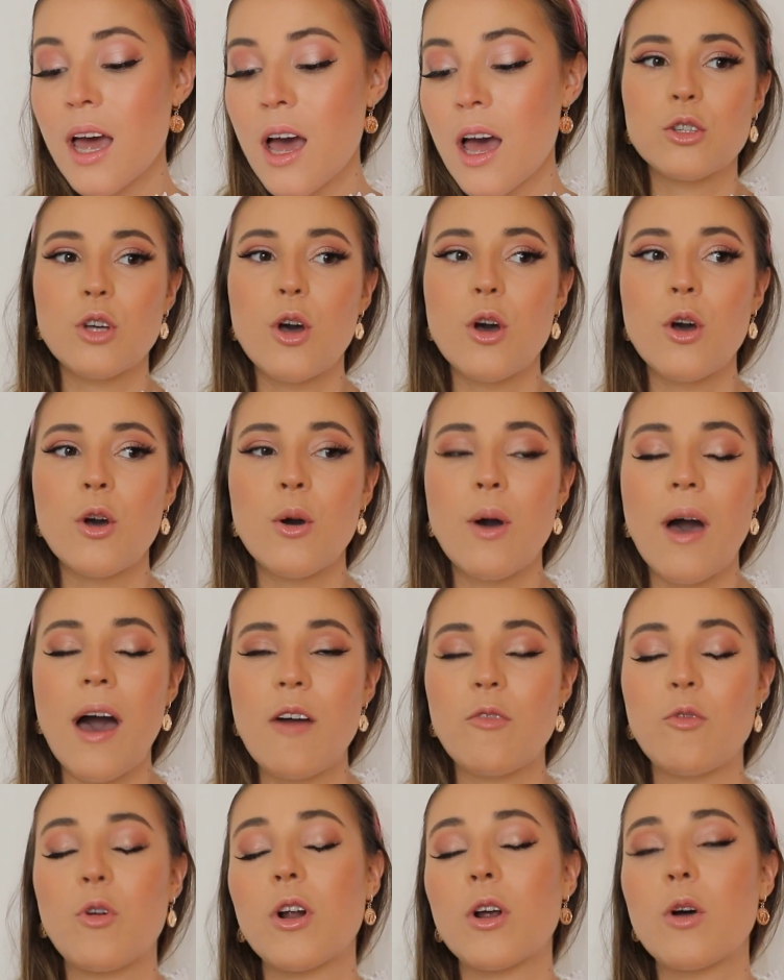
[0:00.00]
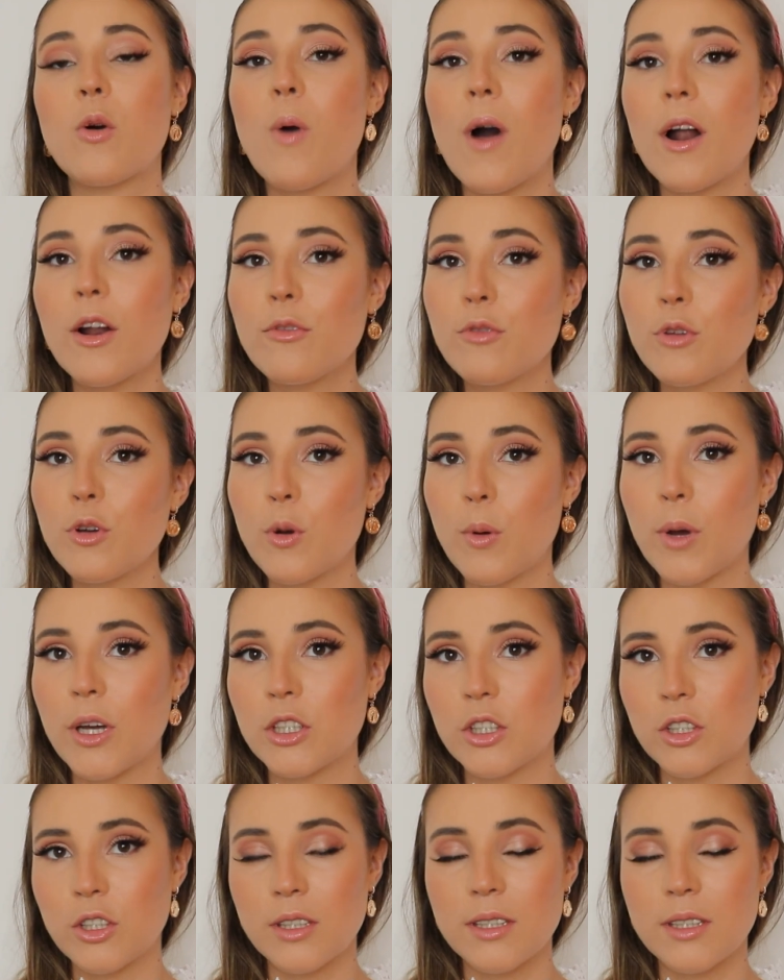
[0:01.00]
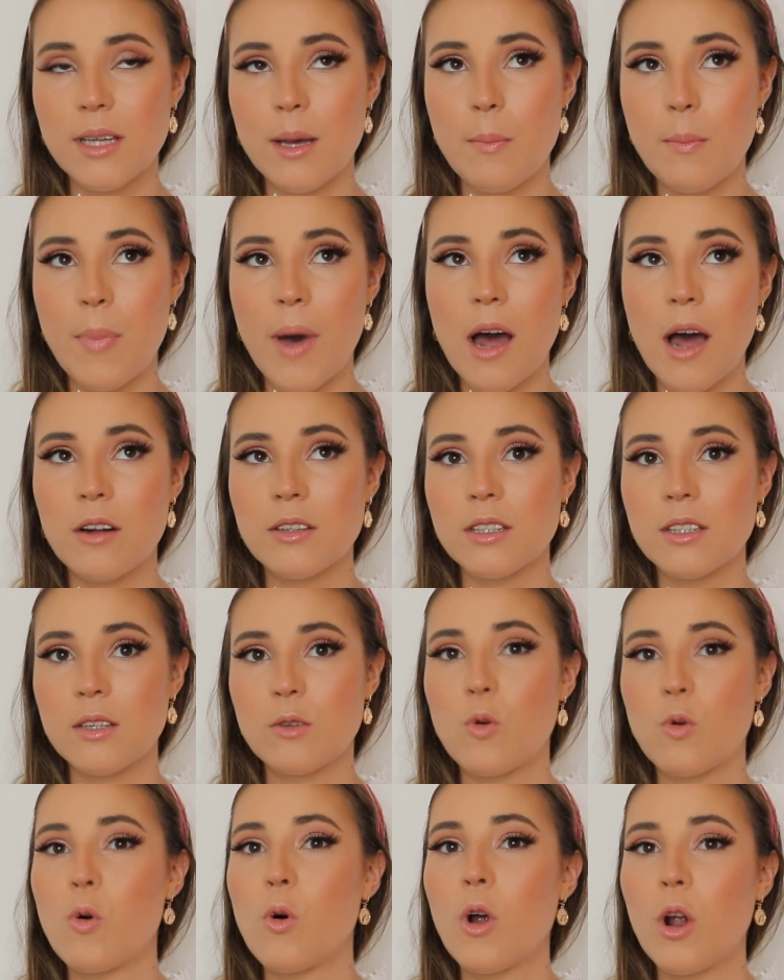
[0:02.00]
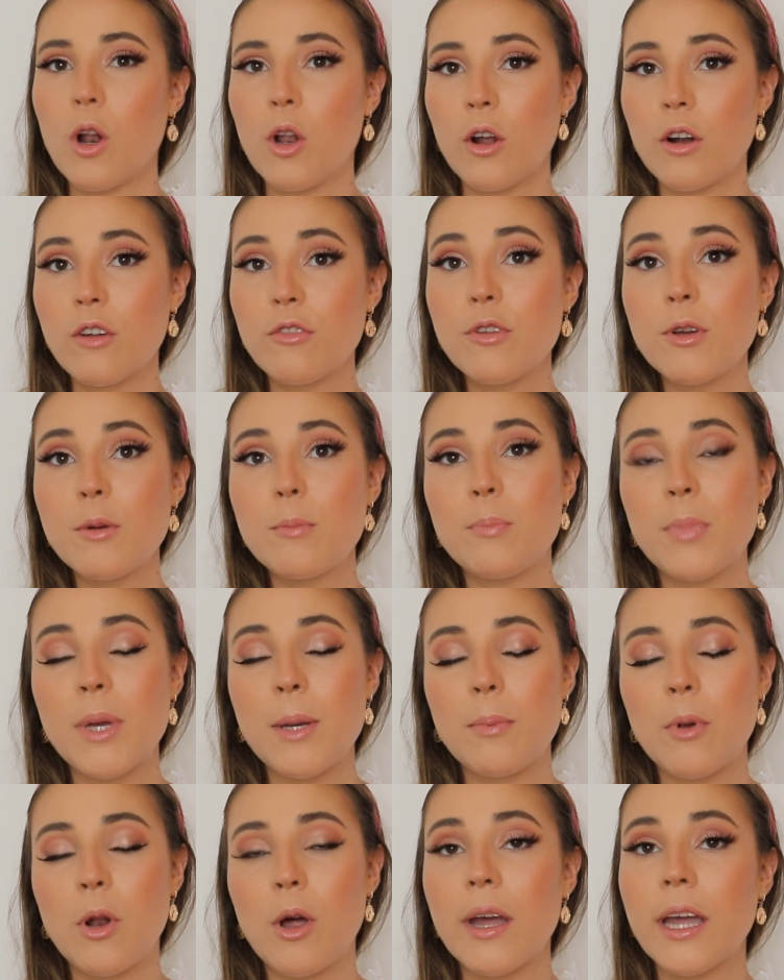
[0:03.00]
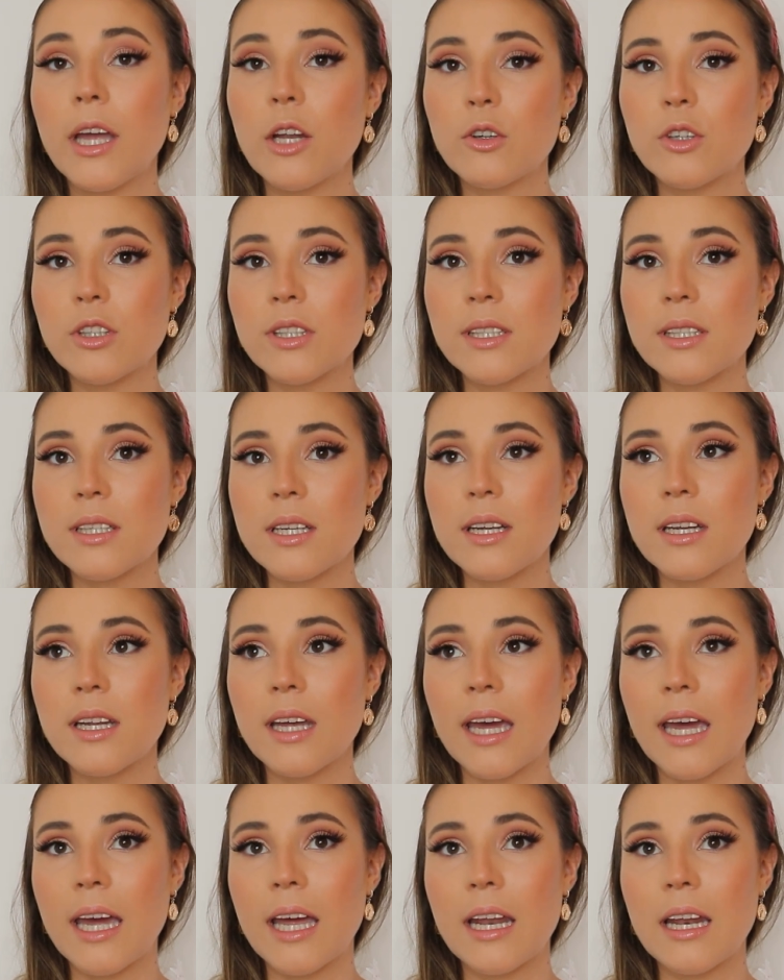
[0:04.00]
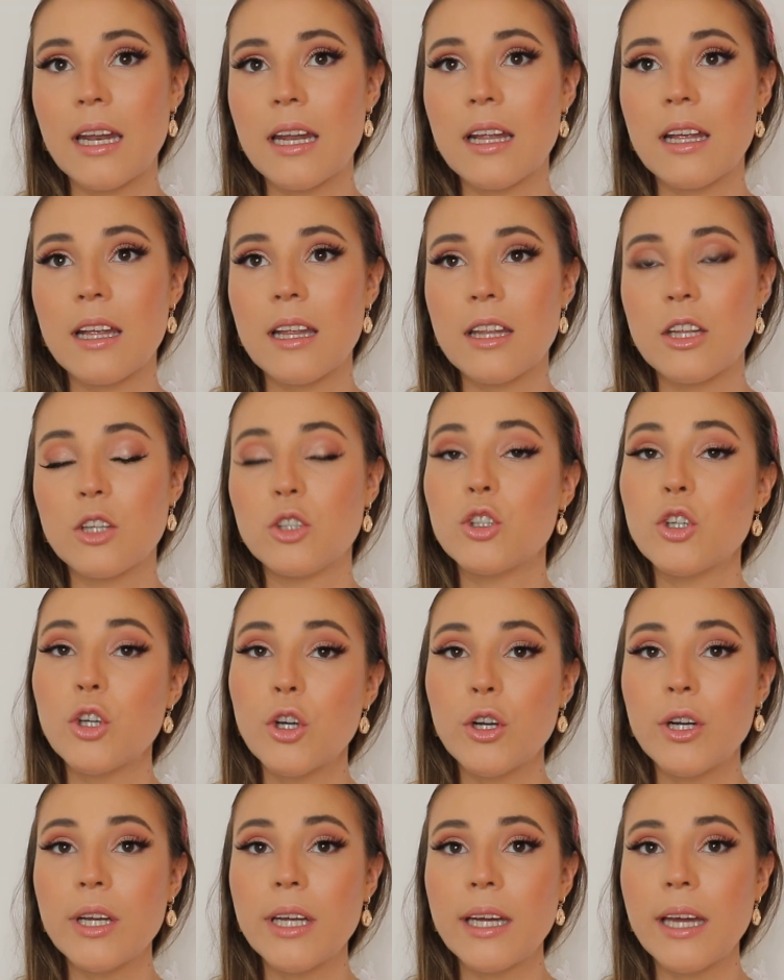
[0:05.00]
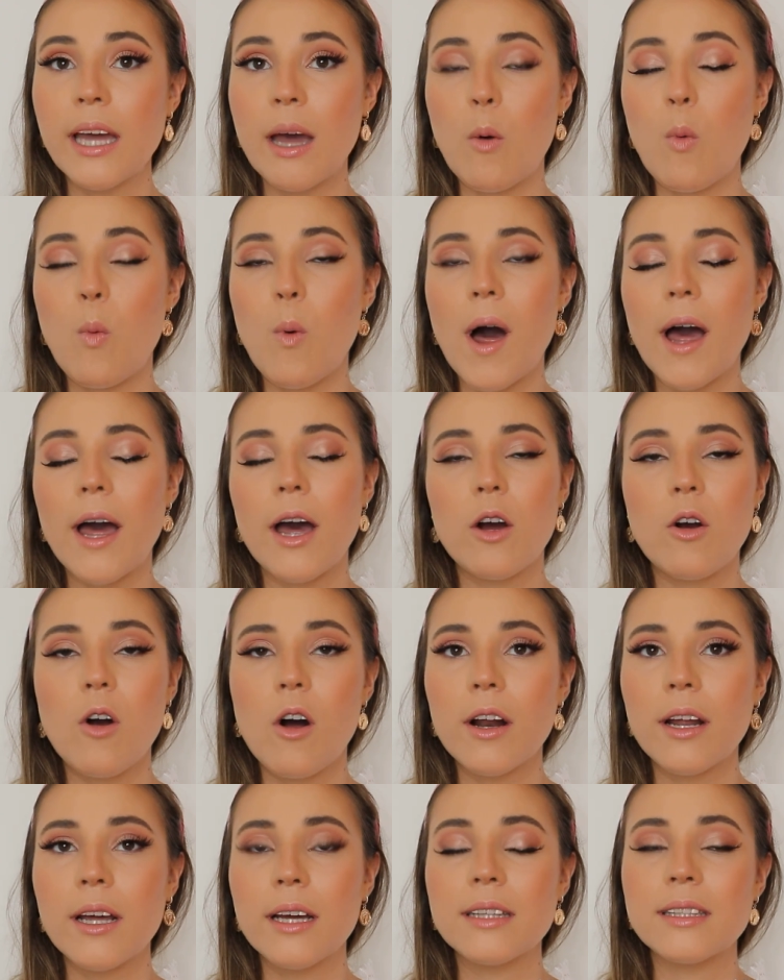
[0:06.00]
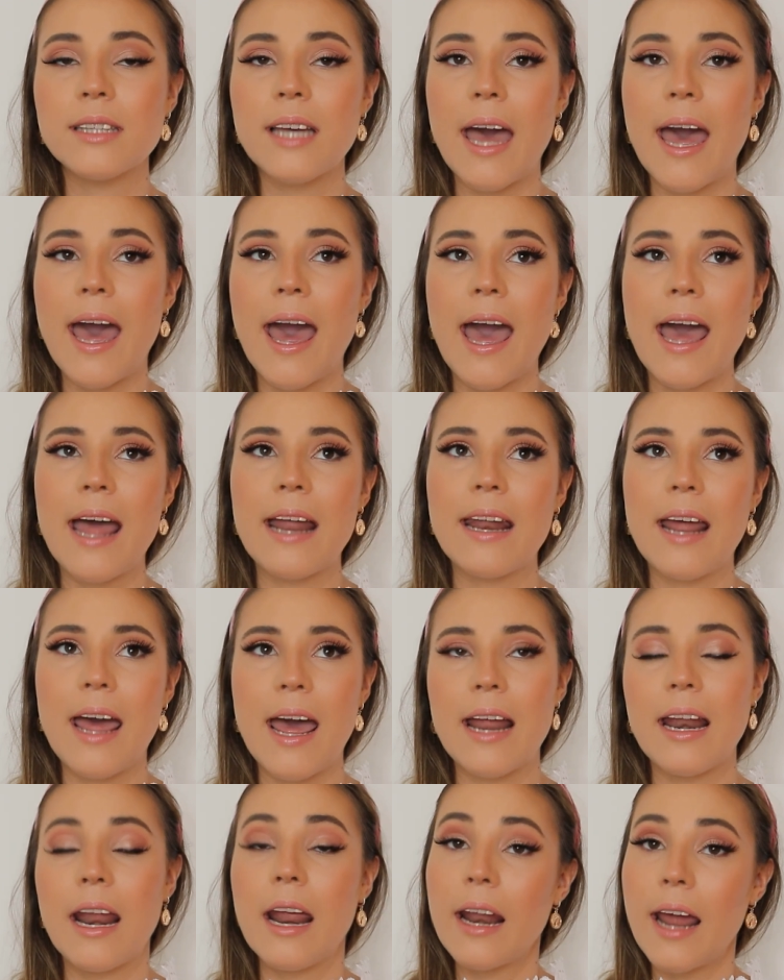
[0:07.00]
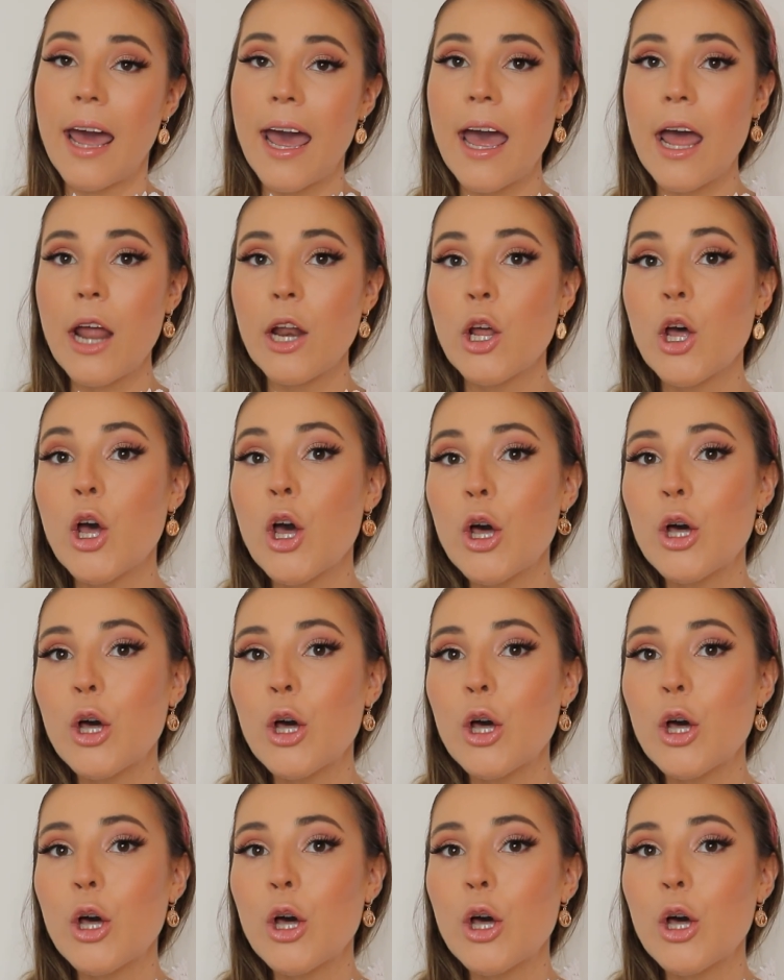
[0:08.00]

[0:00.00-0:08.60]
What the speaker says: So I've got quite a few questions about it, or a lot of people are interested in the journey, why I got it, and.